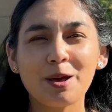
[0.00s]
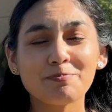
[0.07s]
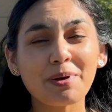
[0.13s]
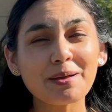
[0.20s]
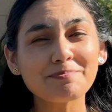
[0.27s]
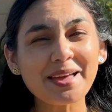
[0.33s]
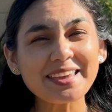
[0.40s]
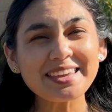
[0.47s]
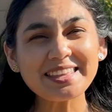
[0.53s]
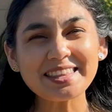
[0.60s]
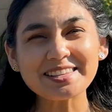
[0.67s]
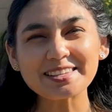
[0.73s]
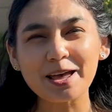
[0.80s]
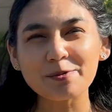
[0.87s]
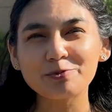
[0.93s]
By making
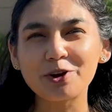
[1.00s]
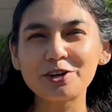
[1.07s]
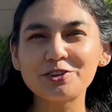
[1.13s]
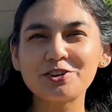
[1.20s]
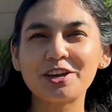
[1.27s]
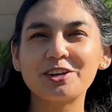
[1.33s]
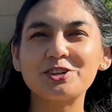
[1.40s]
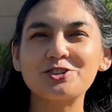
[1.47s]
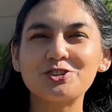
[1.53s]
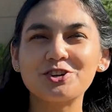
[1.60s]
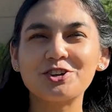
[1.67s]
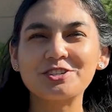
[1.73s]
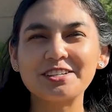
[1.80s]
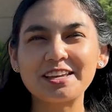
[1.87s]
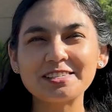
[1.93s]
this upgrade, you can ensure
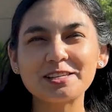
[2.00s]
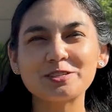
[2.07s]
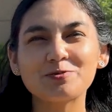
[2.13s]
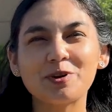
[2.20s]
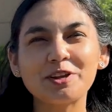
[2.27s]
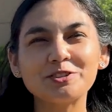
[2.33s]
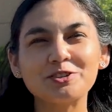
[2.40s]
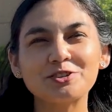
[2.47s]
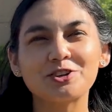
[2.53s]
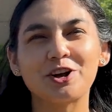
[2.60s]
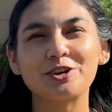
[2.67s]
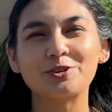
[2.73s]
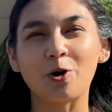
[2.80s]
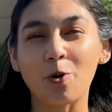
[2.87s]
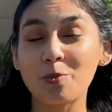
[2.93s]
your Tesla is ready to
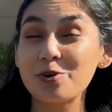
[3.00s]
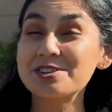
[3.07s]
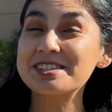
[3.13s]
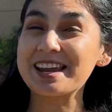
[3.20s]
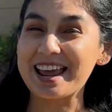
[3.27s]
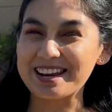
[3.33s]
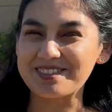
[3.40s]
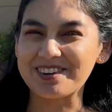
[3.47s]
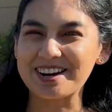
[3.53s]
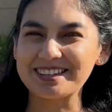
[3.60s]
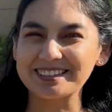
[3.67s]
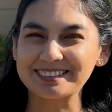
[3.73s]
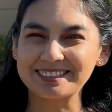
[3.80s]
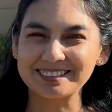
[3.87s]
charge almost anywhere.